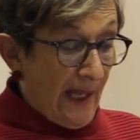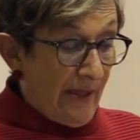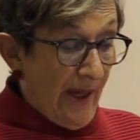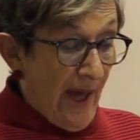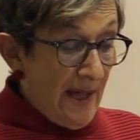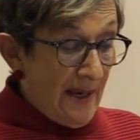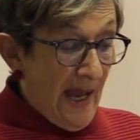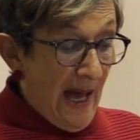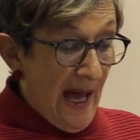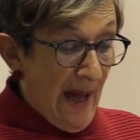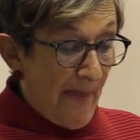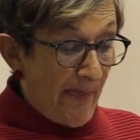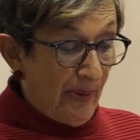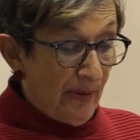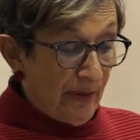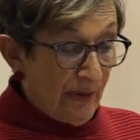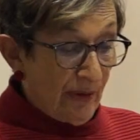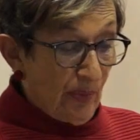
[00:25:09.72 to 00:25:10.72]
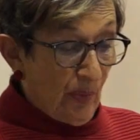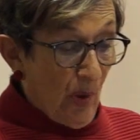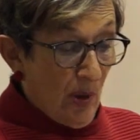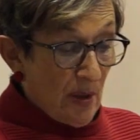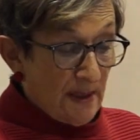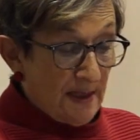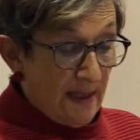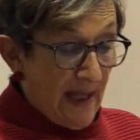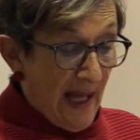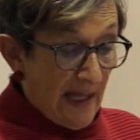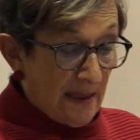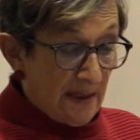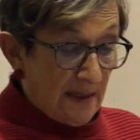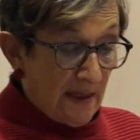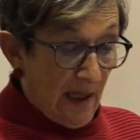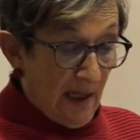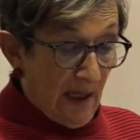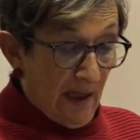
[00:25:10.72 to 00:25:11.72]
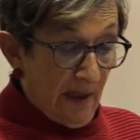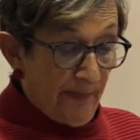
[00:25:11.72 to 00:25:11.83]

then happened was that